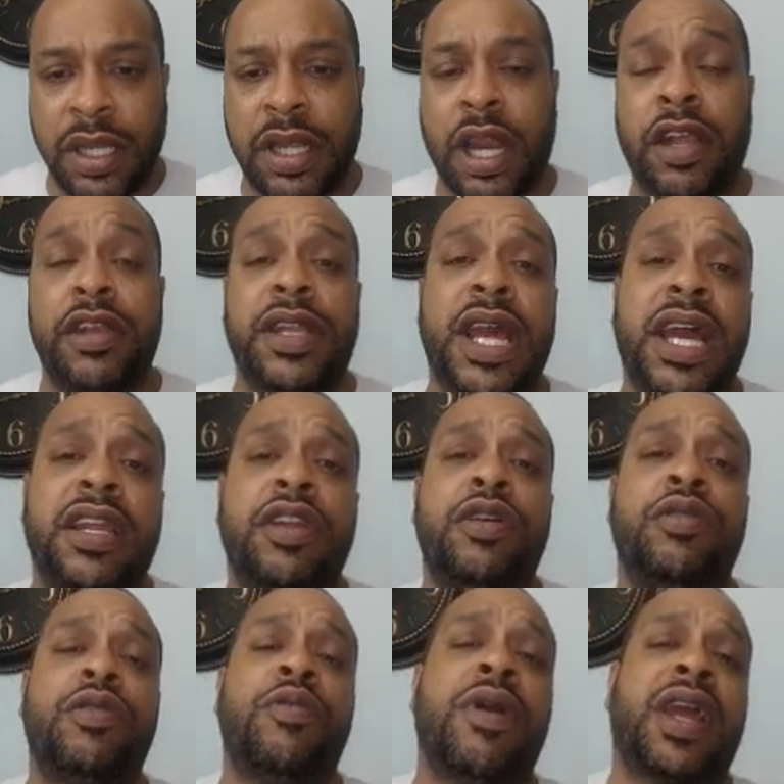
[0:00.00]

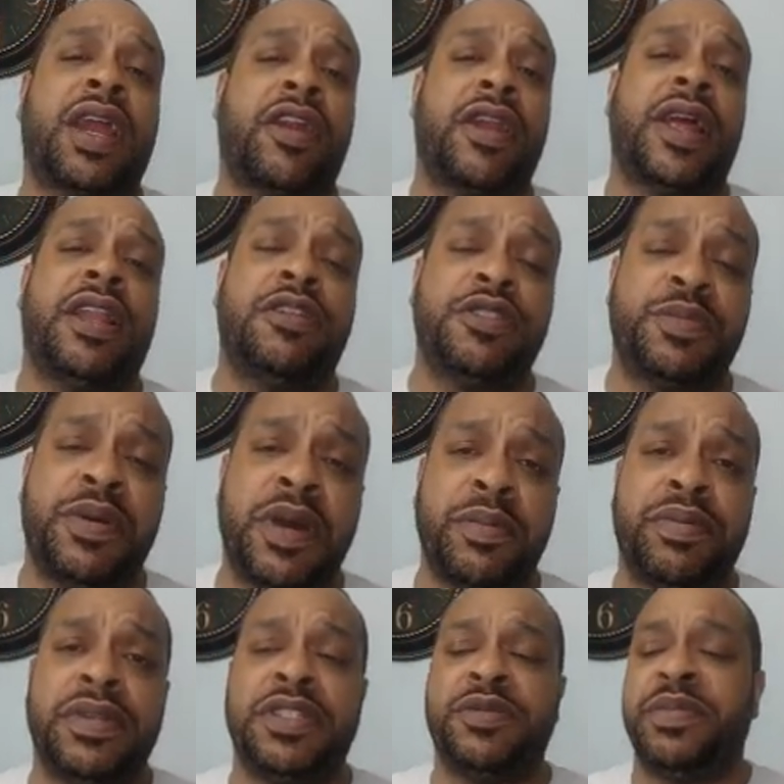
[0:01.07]
Cardano, and why Cardano is
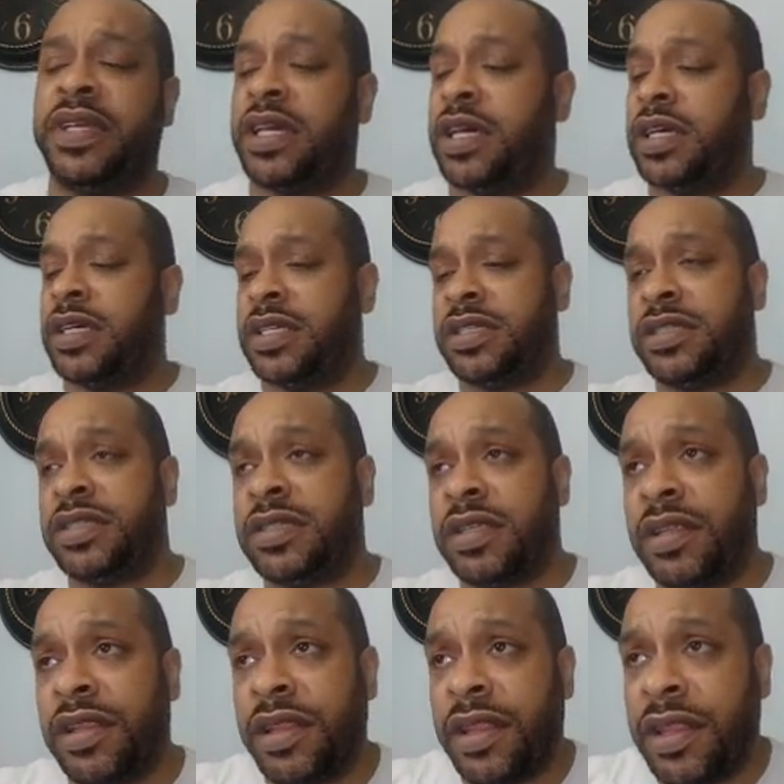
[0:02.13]
pumping is
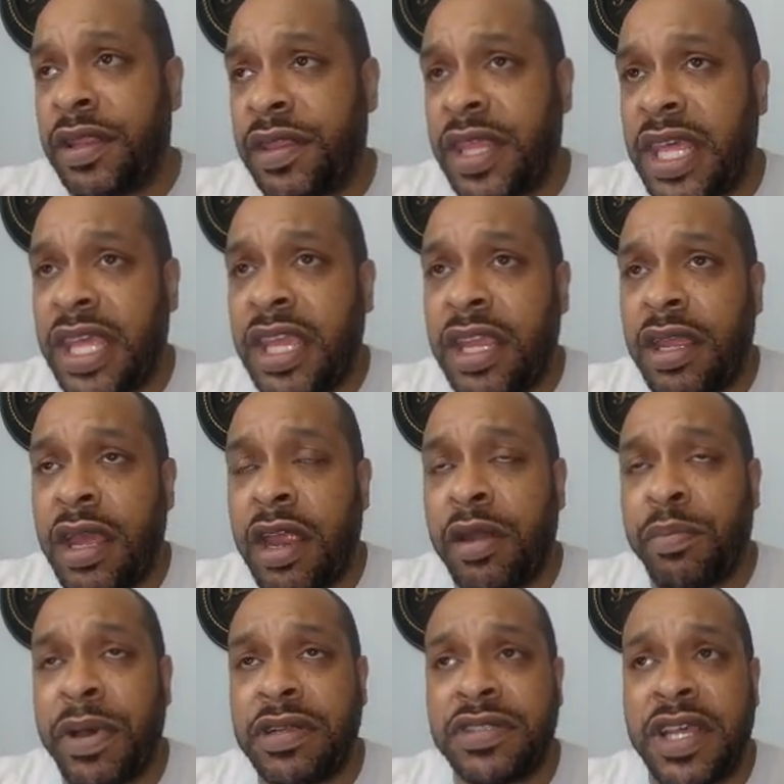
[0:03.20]
because they
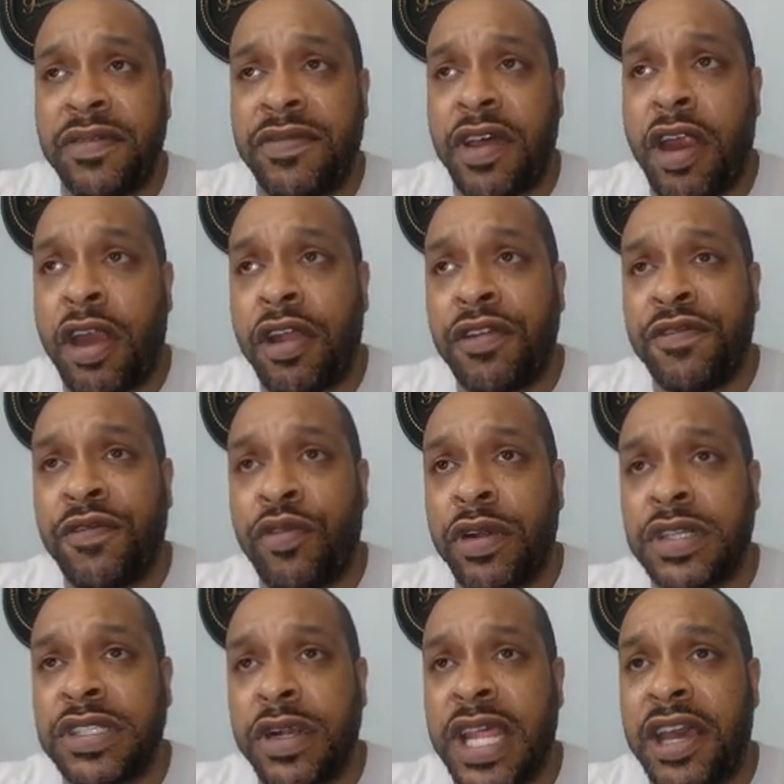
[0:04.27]
are about to have a hard
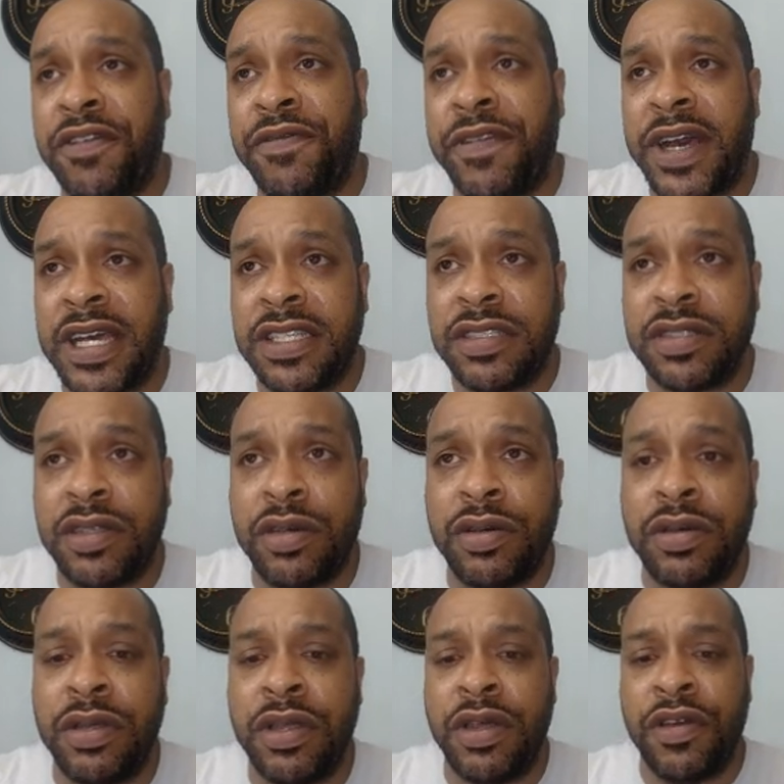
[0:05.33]
fork to the
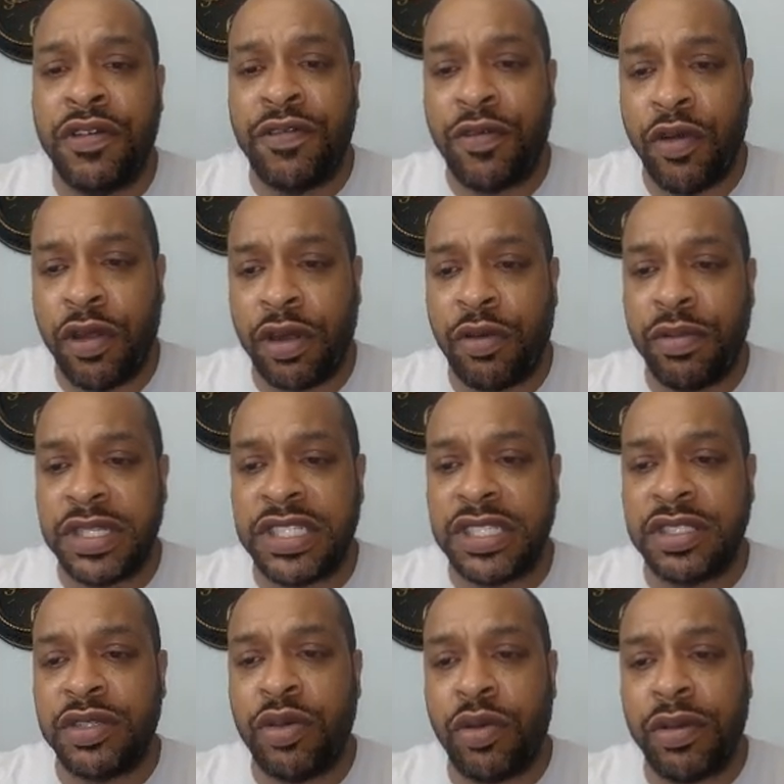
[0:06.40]
Alphonso fork,
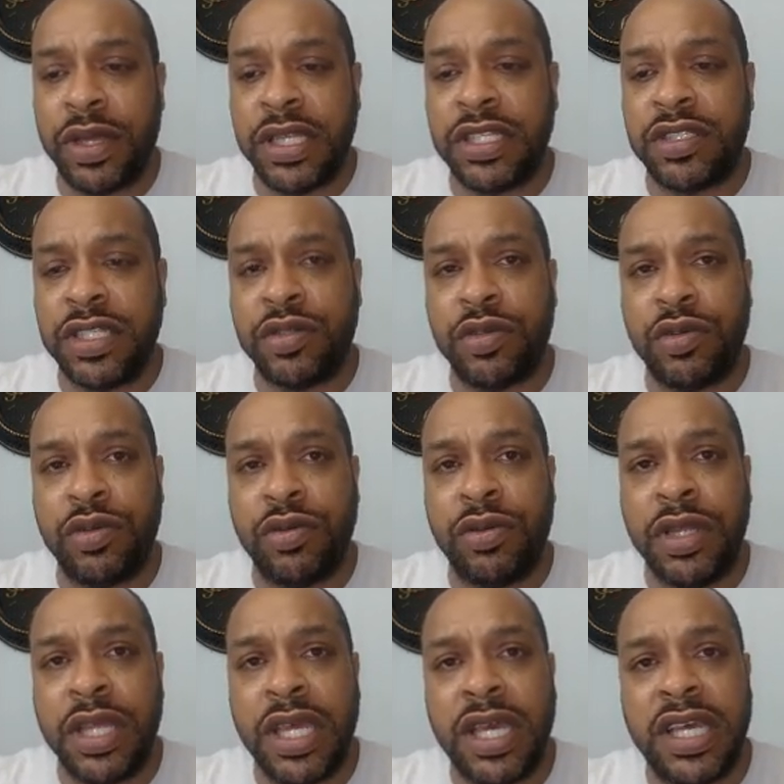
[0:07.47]
which is going
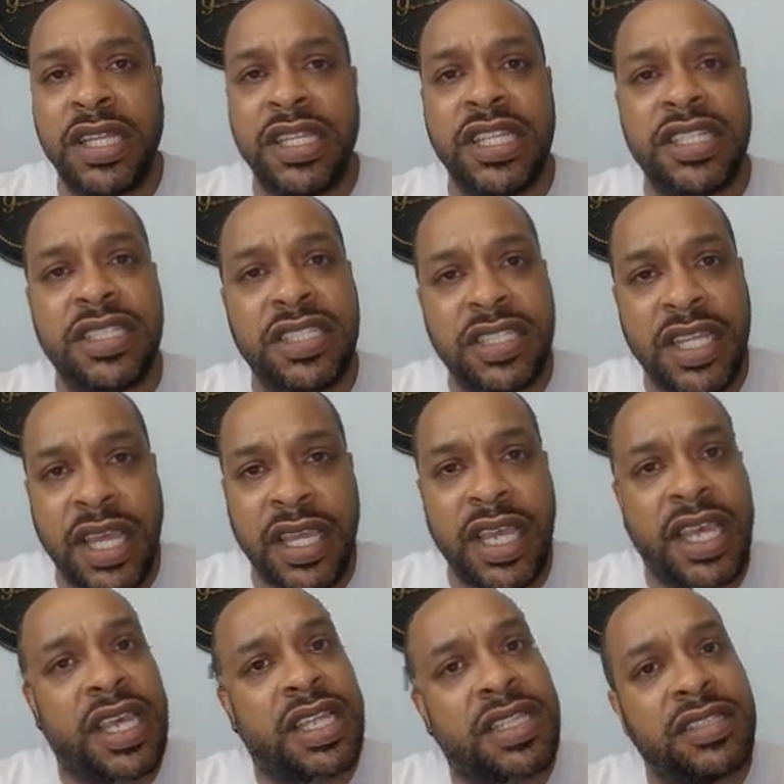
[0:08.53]
to
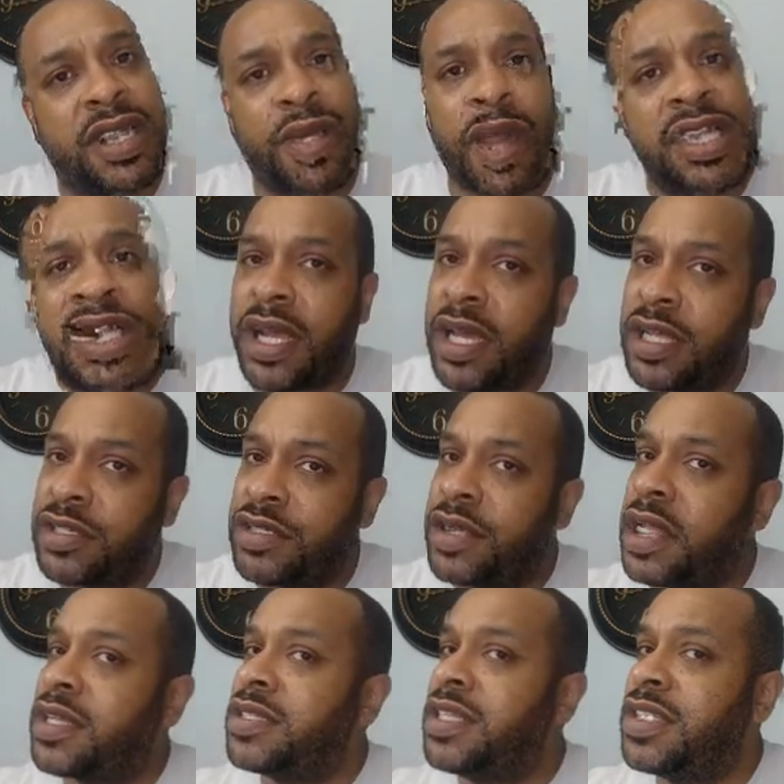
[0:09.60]
initiate its smart
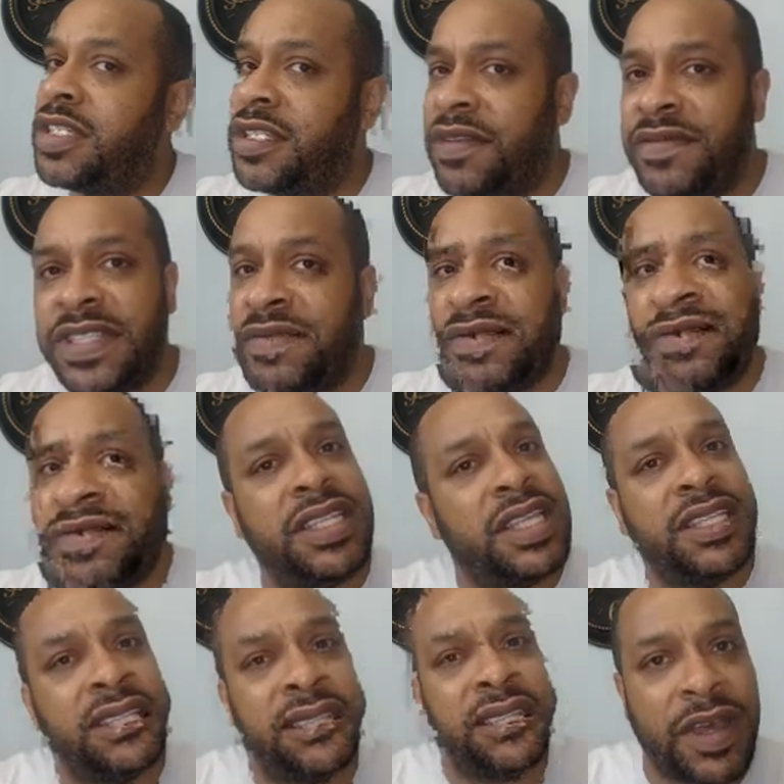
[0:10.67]
contracts, NFT,
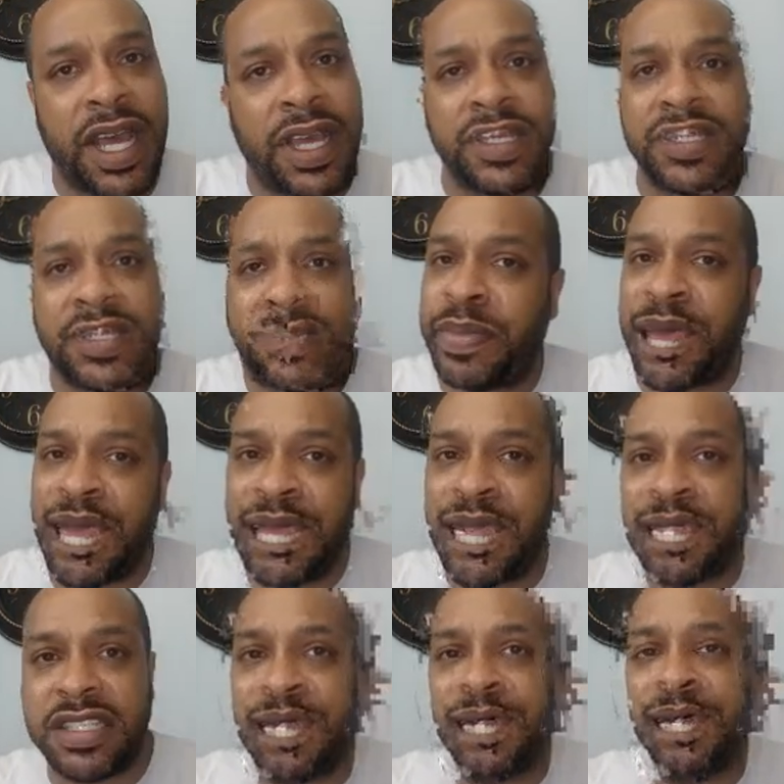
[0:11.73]
DeFi
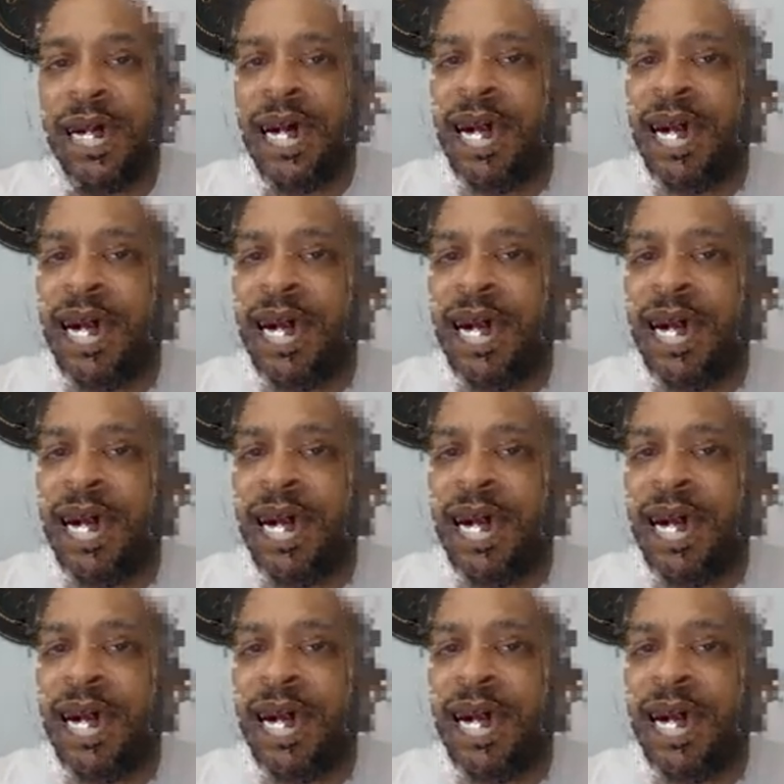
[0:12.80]
space.